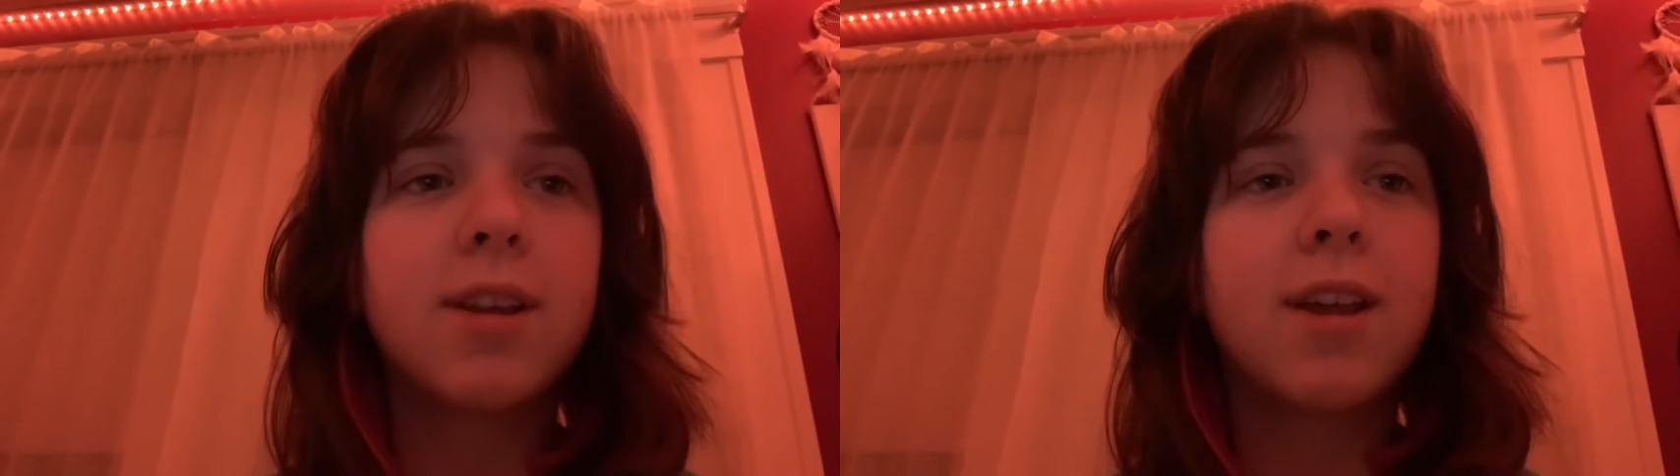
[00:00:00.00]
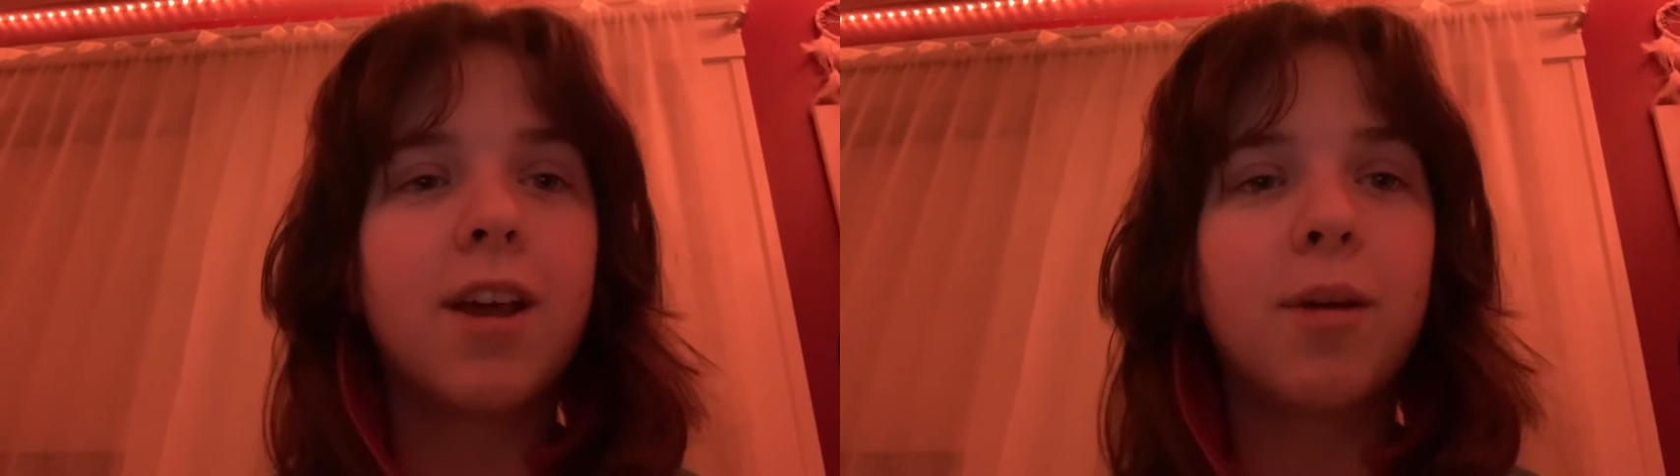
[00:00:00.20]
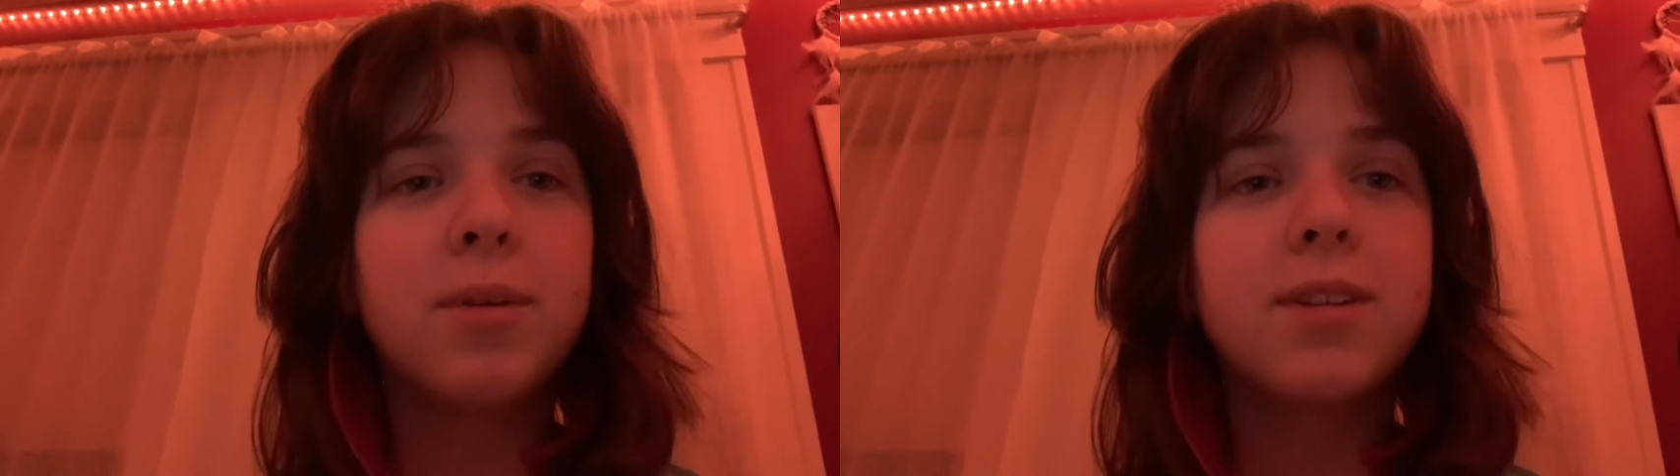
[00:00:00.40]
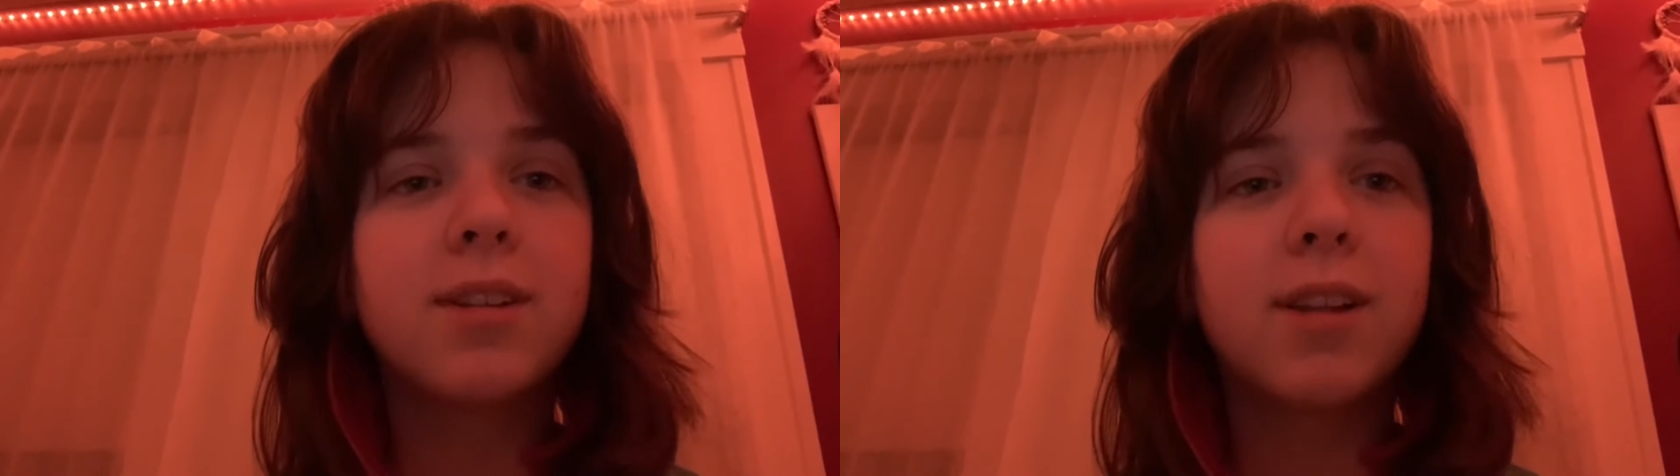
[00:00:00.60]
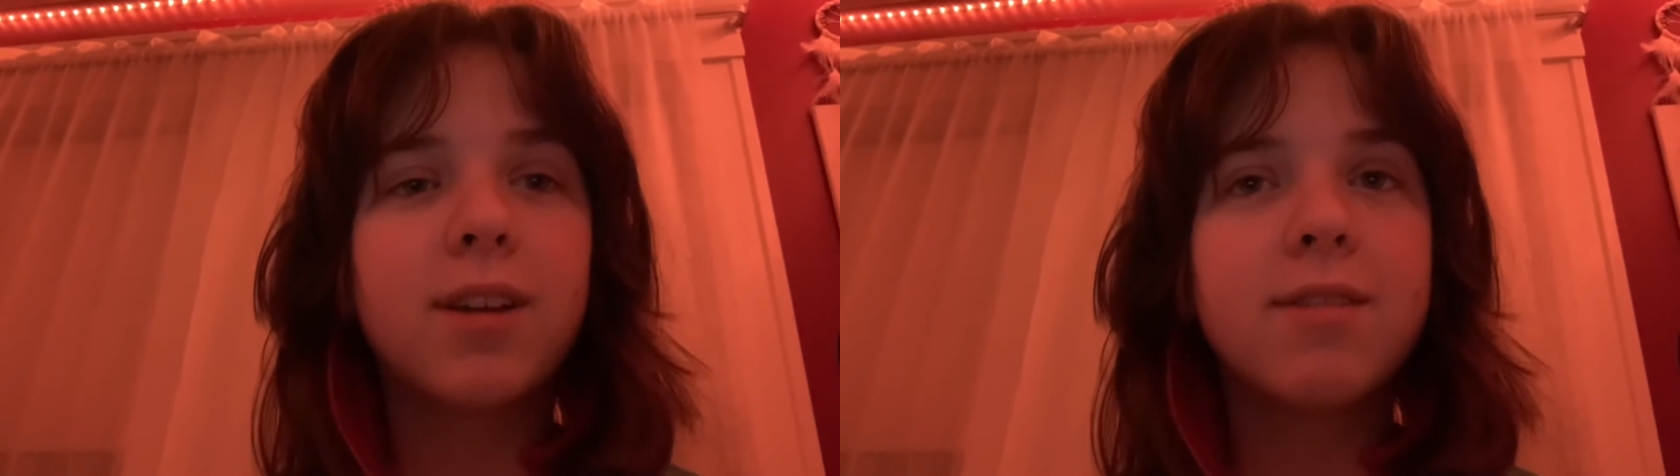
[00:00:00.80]
Help me to
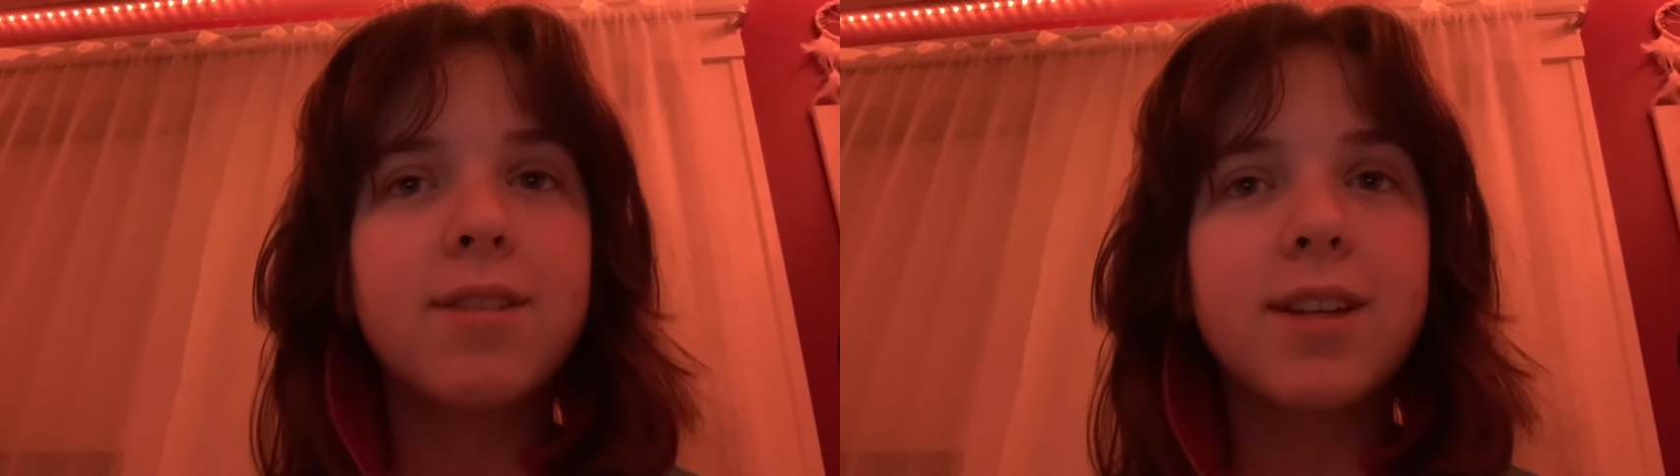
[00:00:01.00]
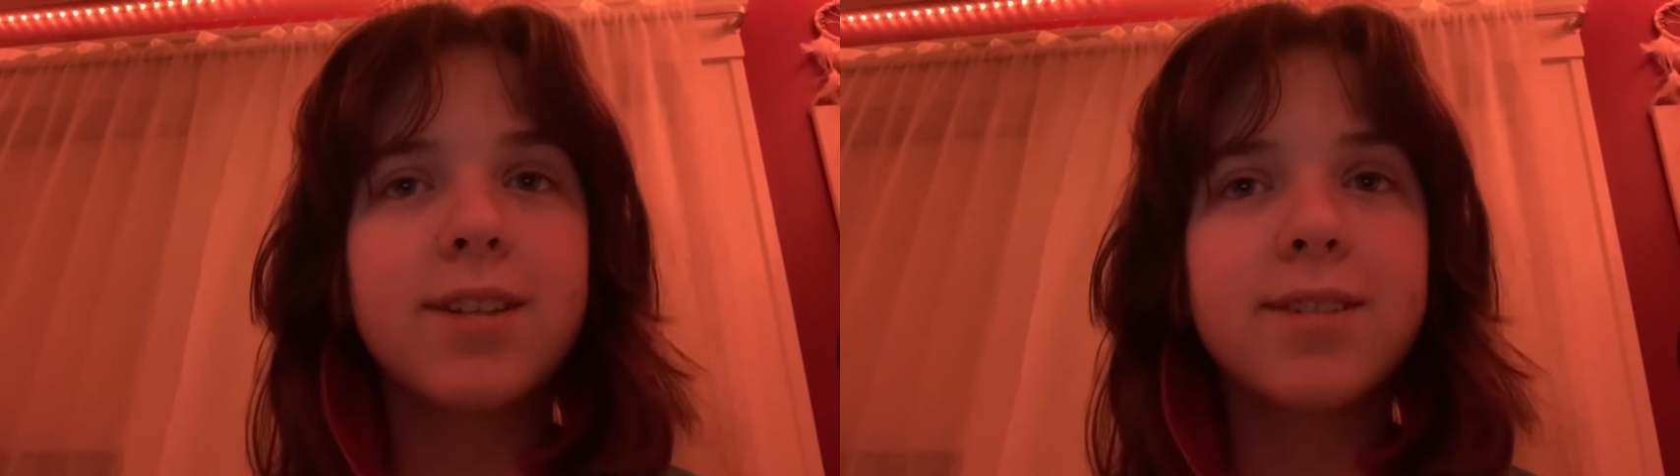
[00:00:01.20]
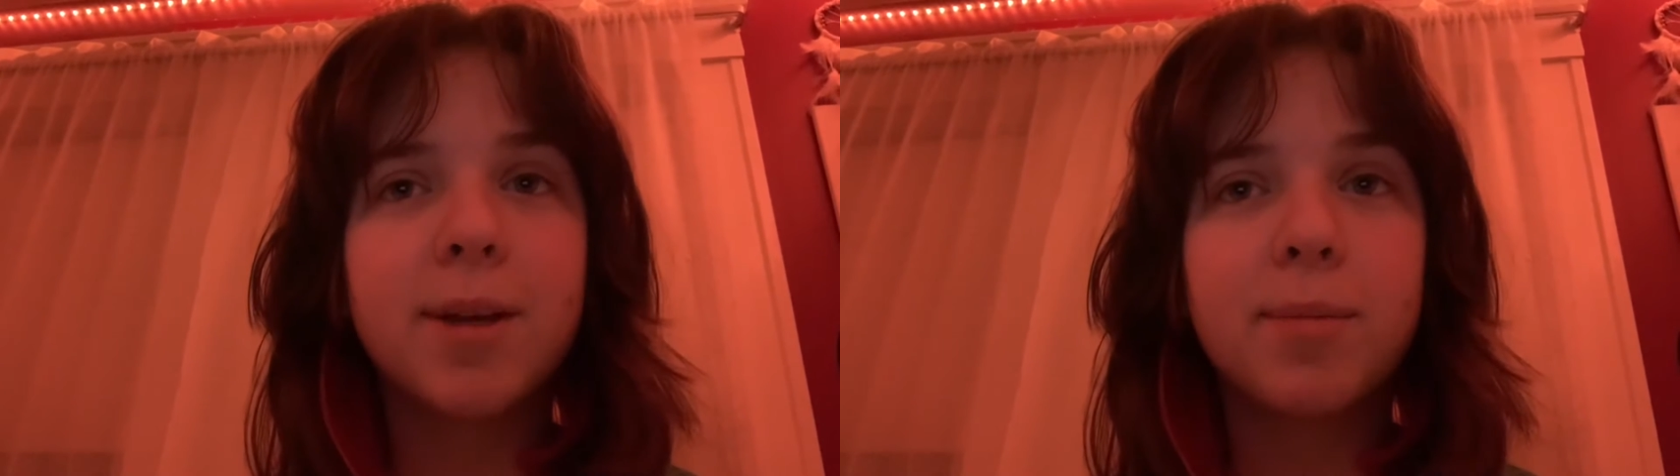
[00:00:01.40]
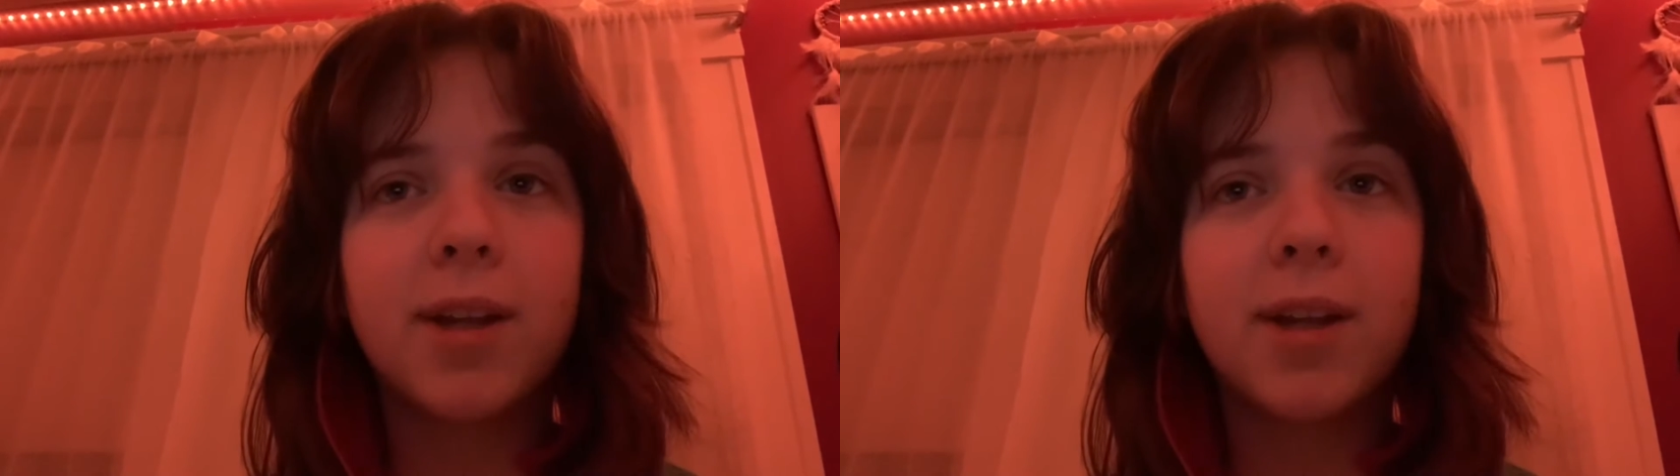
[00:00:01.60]
love and accept